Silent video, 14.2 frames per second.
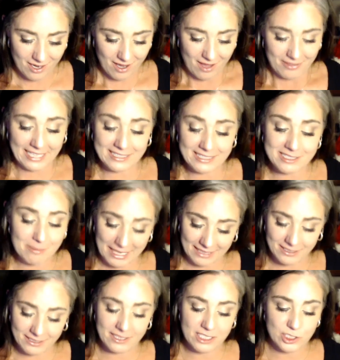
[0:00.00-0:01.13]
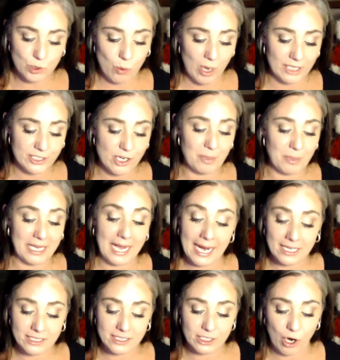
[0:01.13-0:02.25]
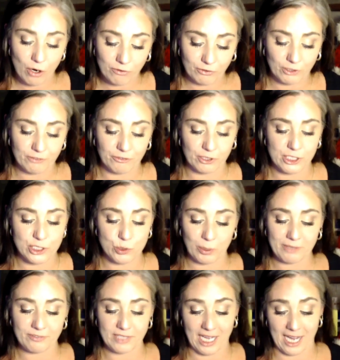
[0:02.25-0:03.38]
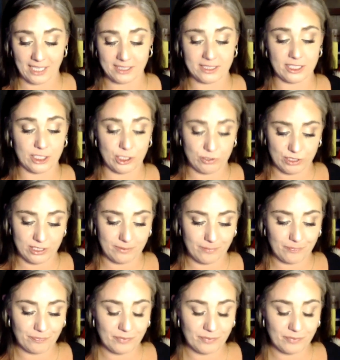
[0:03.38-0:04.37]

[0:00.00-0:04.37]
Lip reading: They had demanded that Squanto be handed over for a swift execution.